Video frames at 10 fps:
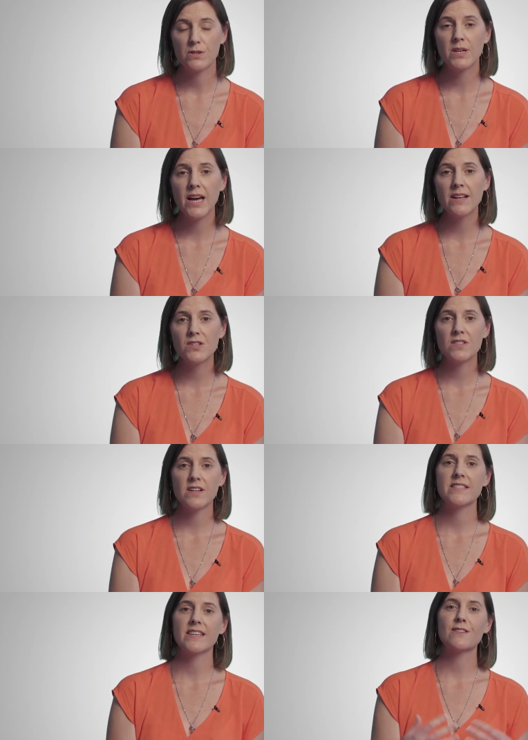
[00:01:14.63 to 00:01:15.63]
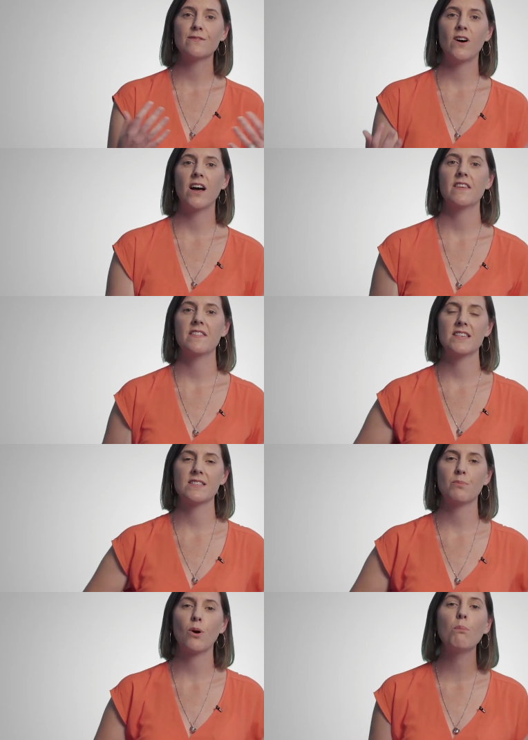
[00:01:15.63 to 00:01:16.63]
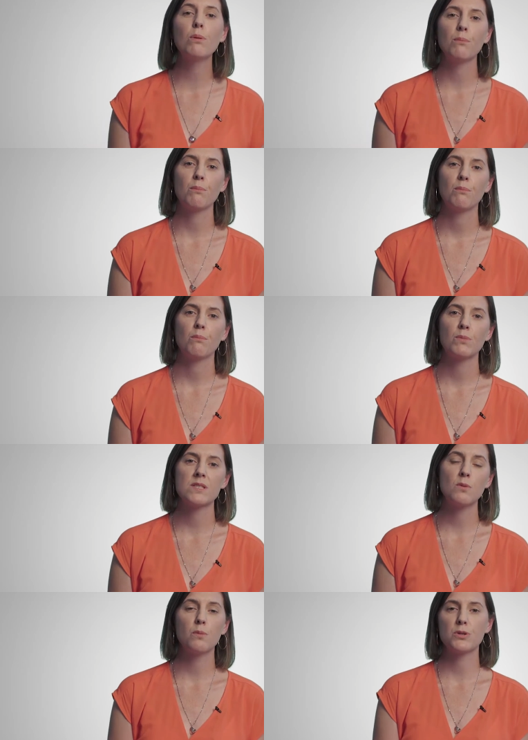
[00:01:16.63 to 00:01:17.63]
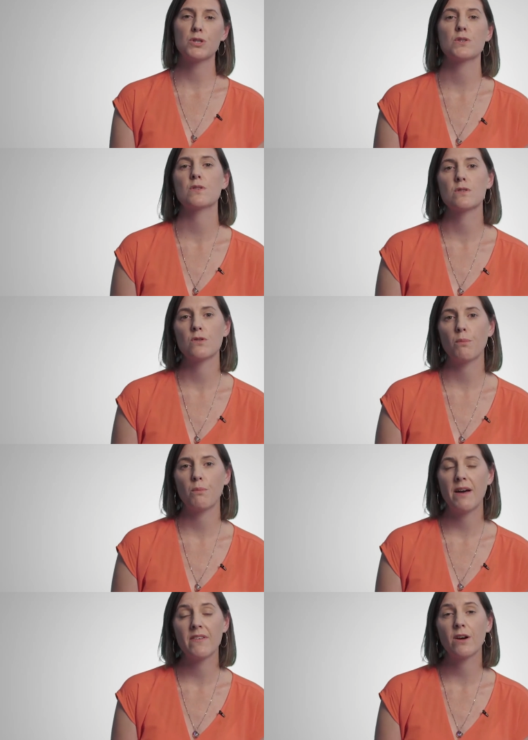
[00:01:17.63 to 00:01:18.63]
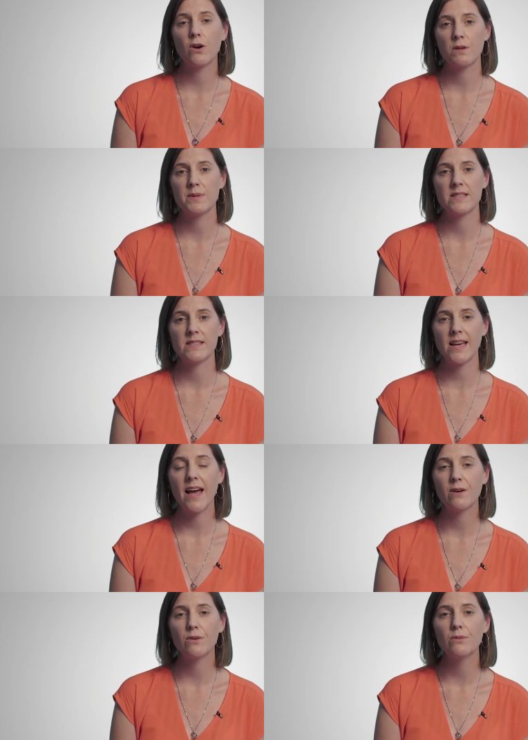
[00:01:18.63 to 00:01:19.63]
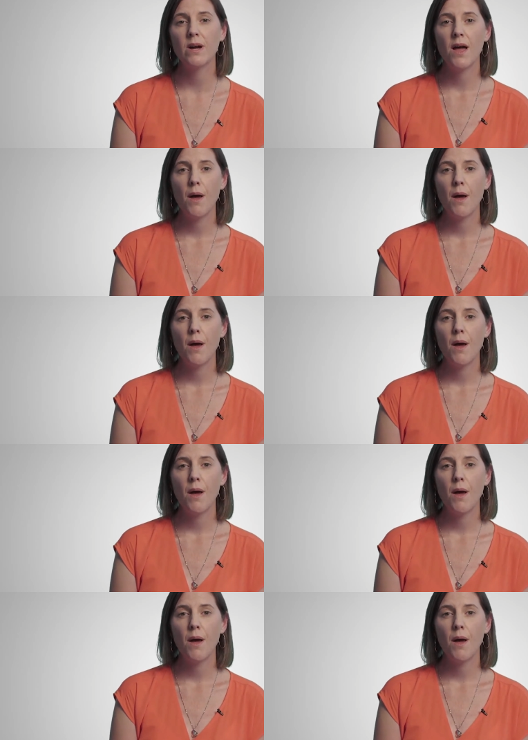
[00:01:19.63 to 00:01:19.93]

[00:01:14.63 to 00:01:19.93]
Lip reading: You can't just identify that there's a problem with small producers not having economies of scale,